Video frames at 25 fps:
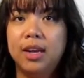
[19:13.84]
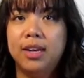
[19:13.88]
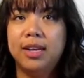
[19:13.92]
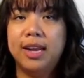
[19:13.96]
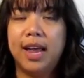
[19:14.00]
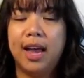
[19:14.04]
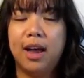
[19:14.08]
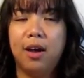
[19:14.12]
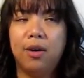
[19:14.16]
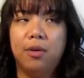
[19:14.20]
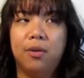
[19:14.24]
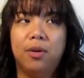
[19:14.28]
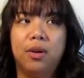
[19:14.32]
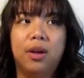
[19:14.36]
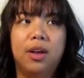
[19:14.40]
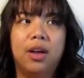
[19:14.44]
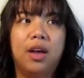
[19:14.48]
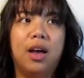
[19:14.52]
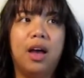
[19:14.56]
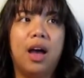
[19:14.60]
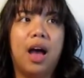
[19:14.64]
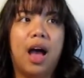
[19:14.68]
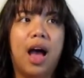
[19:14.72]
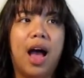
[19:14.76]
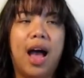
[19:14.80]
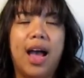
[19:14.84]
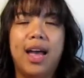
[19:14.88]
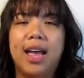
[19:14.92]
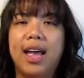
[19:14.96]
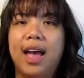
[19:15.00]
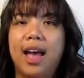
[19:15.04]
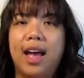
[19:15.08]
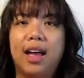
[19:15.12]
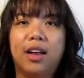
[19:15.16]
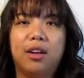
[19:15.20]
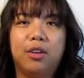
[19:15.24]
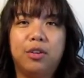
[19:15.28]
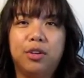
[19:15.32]
Now,
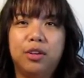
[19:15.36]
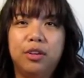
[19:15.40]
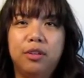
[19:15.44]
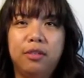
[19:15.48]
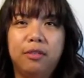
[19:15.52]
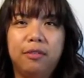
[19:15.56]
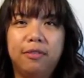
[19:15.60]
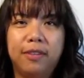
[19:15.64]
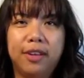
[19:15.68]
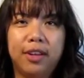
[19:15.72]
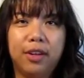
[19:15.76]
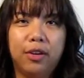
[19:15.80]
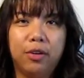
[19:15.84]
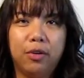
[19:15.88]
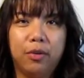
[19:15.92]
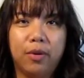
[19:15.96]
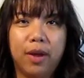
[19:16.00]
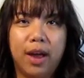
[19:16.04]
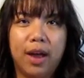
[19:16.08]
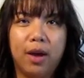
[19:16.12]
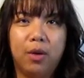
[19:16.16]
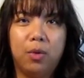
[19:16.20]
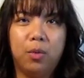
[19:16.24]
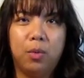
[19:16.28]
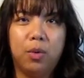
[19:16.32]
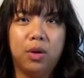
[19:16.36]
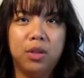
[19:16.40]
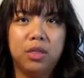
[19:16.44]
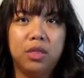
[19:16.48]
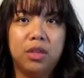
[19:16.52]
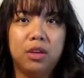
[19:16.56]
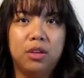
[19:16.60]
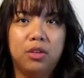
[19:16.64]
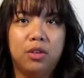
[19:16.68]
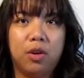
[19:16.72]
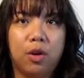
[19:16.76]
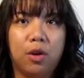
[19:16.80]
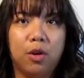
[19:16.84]
I couldn't figure out what
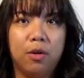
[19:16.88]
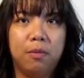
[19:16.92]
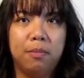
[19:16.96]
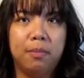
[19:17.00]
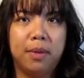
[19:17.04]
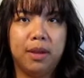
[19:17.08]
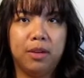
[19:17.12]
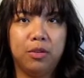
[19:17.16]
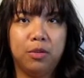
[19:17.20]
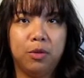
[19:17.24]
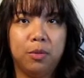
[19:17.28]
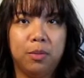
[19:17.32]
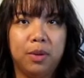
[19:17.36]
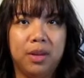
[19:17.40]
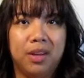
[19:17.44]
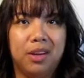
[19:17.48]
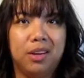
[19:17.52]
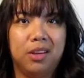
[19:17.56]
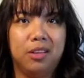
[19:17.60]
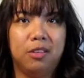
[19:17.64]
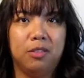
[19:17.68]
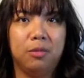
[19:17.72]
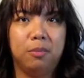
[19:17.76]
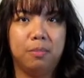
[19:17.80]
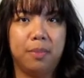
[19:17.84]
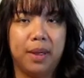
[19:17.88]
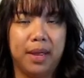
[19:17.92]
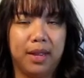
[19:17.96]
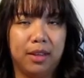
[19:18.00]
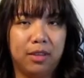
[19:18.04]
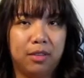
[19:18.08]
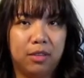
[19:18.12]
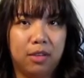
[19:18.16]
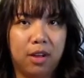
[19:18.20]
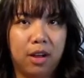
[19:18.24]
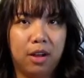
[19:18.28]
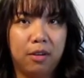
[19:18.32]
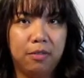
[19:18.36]
the dart measurement is
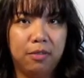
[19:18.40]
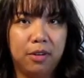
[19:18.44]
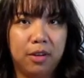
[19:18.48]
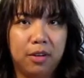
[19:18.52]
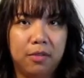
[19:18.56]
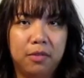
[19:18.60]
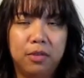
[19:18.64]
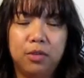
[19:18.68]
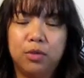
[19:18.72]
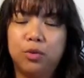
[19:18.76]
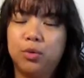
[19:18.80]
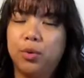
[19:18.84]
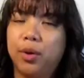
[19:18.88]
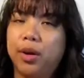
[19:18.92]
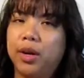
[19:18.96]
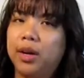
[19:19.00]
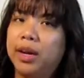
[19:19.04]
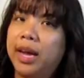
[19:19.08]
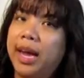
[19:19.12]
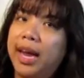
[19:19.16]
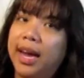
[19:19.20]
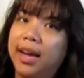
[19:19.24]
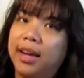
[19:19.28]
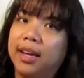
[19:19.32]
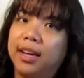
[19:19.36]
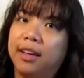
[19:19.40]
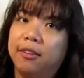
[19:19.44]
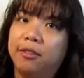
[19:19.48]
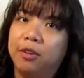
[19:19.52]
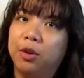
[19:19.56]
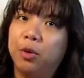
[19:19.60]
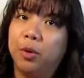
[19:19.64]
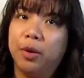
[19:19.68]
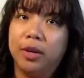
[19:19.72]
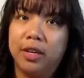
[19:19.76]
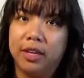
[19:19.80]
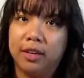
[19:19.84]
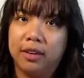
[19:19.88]
based off of, so I can't give
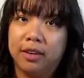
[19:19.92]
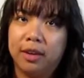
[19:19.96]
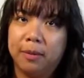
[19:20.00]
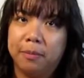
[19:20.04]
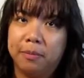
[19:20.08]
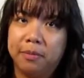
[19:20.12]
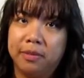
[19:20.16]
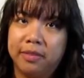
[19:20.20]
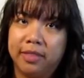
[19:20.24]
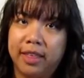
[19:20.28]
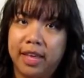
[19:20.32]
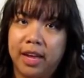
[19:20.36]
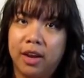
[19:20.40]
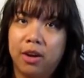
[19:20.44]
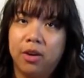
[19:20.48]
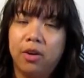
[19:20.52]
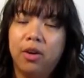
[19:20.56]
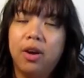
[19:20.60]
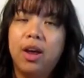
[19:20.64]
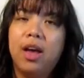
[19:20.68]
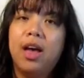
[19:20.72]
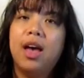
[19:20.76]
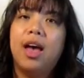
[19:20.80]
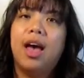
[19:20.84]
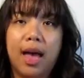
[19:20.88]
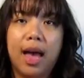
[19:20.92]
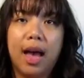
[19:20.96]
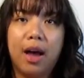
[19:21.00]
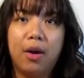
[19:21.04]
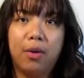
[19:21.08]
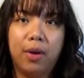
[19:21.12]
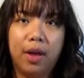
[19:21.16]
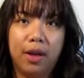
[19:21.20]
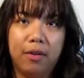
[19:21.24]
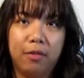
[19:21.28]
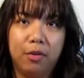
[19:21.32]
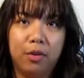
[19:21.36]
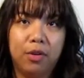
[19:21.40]
you any tips there.
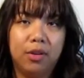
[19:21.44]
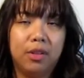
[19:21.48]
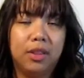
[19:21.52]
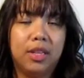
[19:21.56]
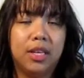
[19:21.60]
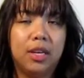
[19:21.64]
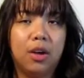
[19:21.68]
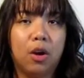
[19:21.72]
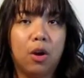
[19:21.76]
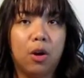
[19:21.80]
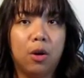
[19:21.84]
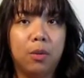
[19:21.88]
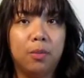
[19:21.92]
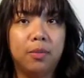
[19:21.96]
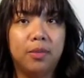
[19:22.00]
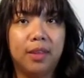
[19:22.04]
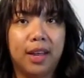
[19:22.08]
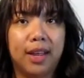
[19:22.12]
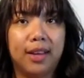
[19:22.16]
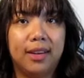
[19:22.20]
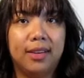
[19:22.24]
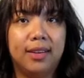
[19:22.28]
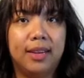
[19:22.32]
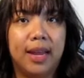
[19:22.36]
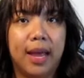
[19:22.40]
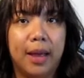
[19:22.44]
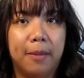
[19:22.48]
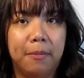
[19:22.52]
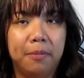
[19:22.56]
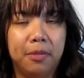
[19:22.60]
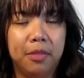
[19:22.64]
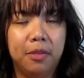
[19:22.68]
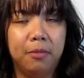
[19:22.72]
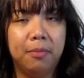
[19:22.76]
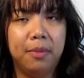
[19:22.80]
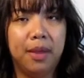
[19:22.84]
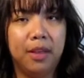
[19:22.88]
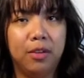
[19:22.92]
However, the arm's eye
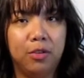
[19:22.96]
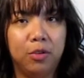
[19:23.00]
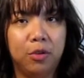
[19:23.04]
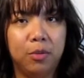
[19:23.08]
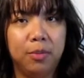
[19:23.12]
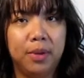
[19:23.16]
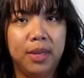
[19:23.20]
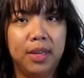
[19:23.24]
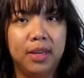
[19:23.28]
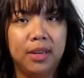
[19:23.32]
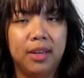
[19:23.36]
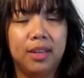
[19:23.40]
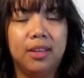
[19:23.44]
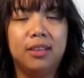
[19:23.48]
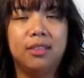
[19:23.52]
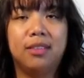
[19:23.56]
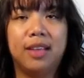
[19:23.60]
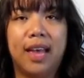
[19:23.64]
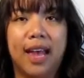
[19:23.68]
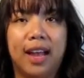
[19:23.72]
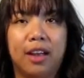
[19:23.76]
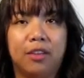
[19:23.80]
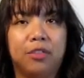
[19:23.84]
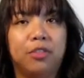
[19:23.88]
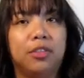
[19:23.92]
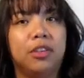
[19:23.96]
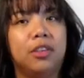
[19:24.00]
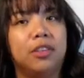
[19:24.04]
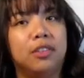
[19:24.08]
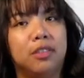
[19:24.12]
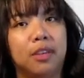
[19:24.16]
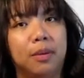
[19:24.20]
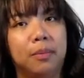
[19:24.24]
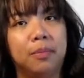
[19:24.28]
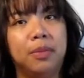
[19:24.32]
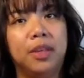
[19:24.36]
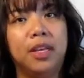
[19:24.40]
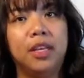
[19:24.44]
depth measurement is actually
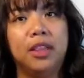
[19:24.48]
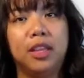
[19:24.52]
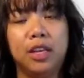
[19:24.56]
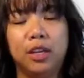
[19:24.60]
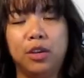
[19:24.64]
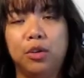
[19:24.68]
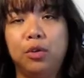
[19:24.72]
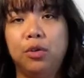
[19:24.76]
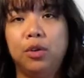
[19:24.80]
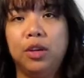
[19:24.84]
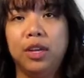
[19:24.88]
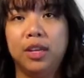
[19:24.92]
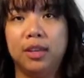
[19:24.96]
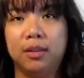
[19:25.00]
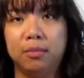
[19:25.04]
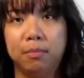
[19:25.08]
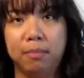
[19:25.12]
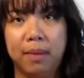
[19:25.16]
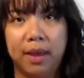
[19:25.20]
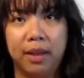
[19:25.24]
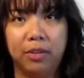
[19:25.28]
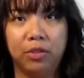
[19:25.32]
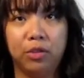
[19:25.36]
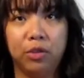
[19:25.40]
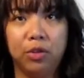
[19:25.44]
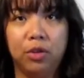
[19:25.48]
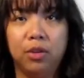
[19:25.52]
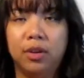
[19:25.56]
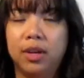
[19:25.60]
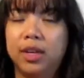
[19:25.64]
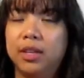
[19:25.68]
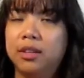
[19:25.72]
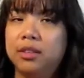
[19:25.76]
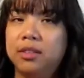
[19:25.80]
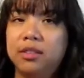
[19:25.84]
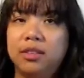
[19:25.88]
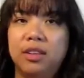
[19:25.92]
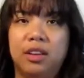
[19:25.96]
something that you can measure
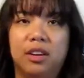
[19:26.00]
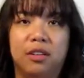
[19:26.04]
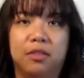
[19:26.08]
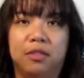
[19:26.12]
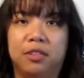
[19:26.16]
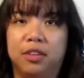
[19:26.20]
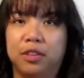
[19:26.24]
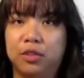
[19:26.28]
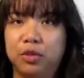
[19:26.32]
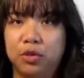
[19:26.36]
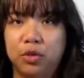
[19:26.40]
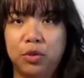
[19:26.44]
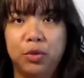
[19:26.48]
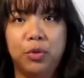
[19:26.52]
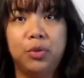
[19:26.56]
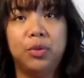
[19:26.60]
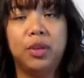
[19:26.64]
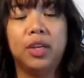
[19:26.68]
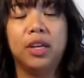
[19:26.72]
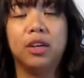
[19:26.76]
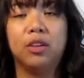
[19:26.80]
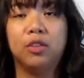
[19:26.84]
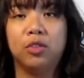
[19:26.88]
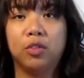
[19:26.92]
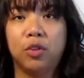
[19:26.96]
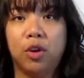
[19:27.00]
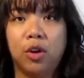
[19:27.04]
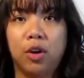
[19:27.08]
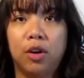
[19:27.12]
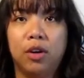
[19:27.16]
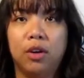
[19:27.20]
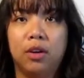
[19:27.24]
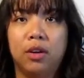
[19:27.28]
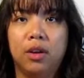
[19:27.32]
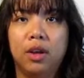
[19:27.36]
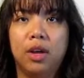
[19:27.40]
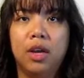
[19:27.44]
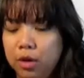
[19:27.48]
instead of just using a
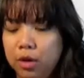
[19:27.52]
chart.